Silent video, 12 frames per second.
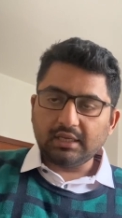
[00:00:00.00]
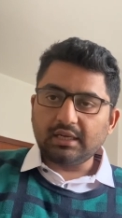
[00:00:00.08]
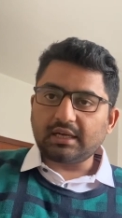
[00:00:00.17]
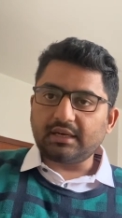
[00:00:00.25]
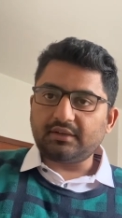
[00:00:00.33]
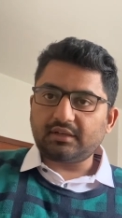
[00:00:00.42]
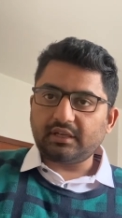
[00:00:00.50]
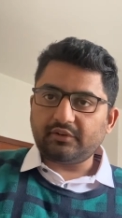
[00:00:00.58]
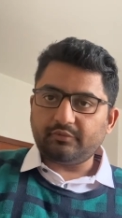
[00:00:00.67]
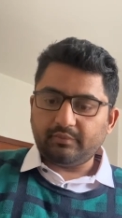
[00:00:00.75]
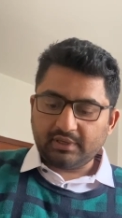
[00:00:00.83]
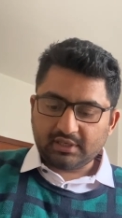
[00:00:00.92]
country
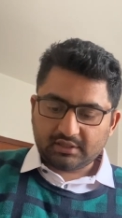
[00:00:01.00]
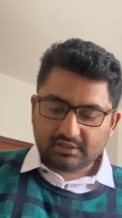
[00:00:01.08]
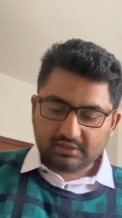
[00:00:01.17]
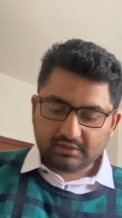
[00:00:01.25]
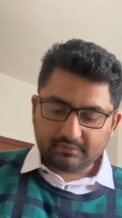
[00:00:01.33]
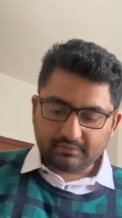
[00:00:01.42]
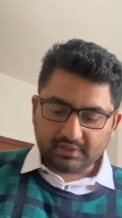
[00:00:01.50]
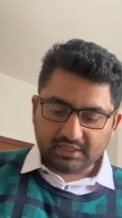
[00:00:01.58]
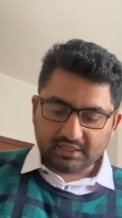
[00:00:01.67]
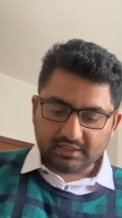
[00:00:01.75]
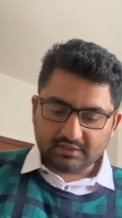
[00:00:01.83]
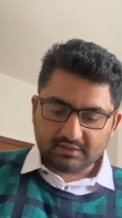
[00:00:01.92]
of birth.
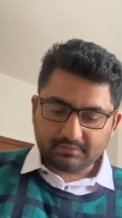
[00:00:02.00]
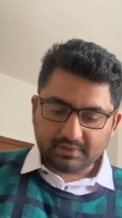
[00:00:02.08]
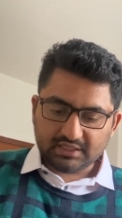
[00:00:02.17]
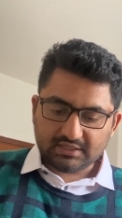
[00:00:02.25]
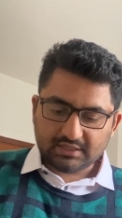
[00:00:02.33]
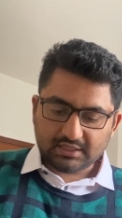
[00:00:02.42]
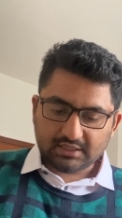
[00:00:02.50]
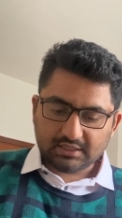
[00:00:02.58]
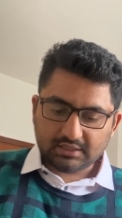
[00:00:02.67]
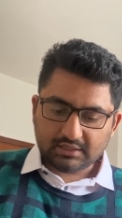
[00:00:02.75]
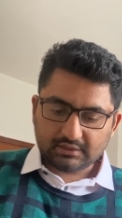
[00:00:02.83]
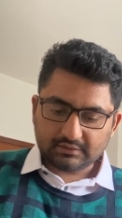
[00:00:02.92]
Mine is
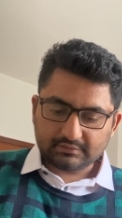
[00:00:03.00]
Pakistan.